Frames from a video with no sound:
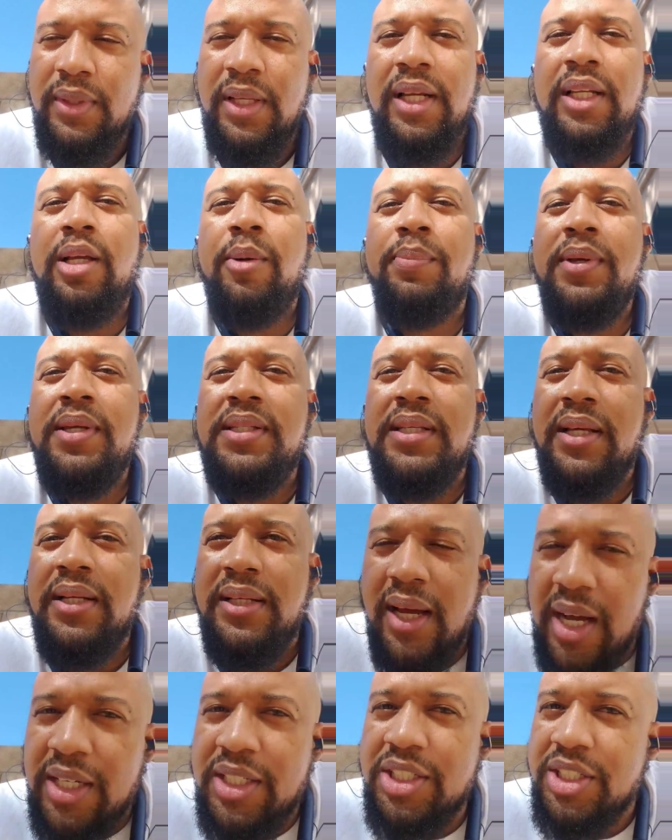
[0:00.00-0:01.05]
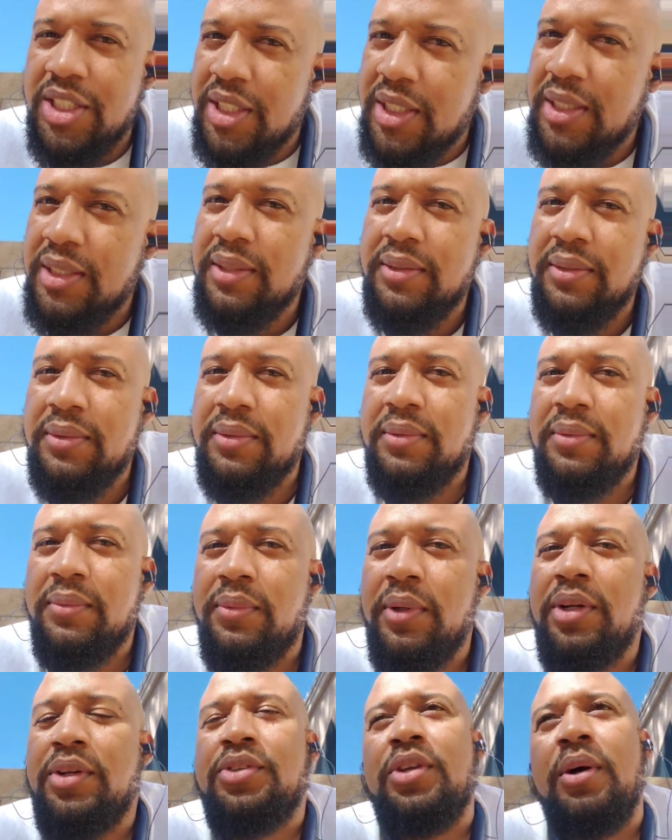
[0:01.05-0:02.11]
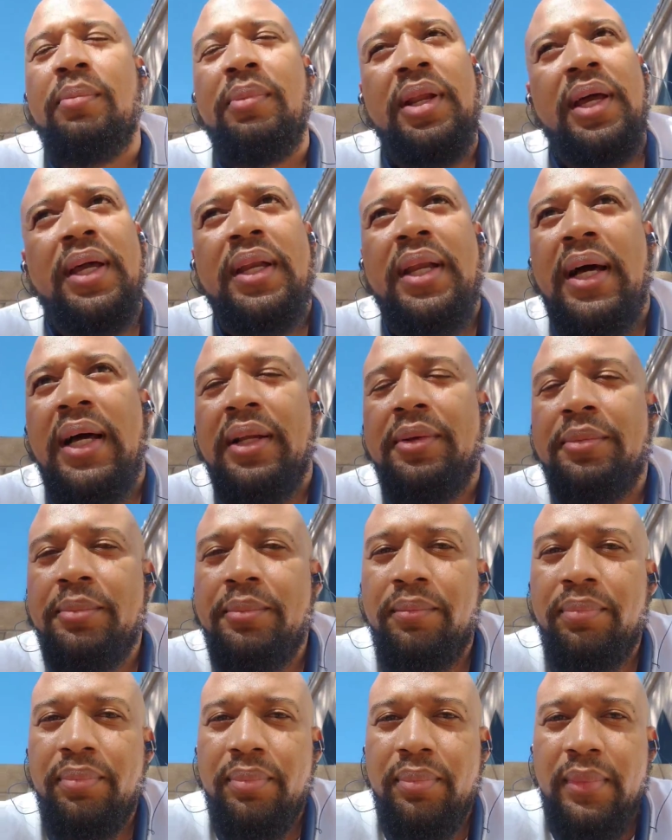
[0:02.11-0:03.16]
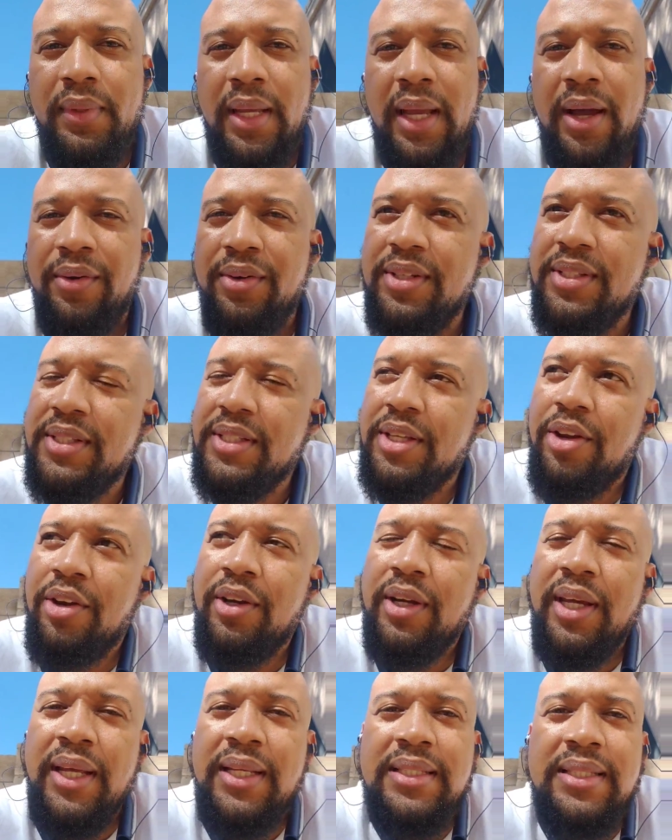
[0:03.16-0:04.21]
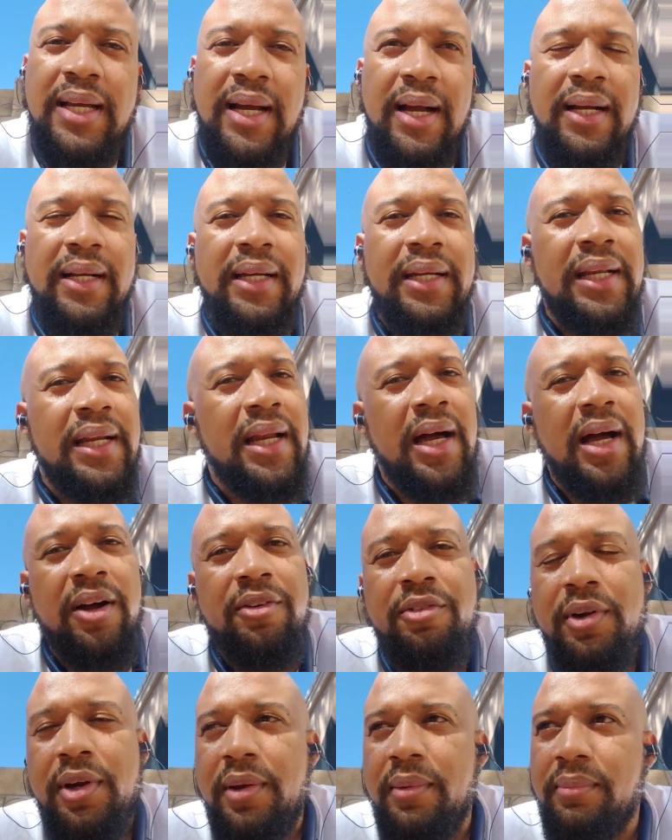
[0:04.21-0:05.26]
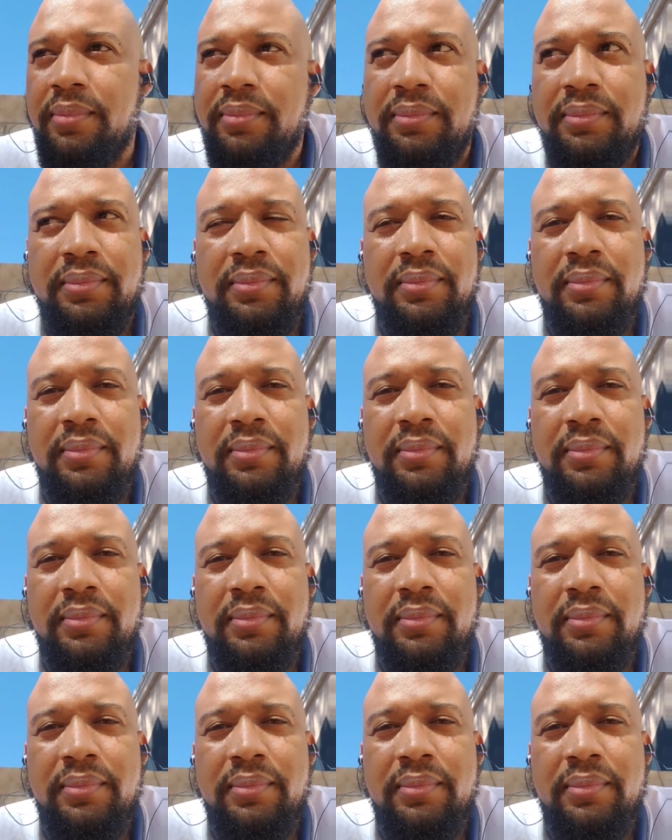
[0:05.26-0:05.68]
the little piece of dog shit, will do something like that. I want to sit down and talk and I laugh with them.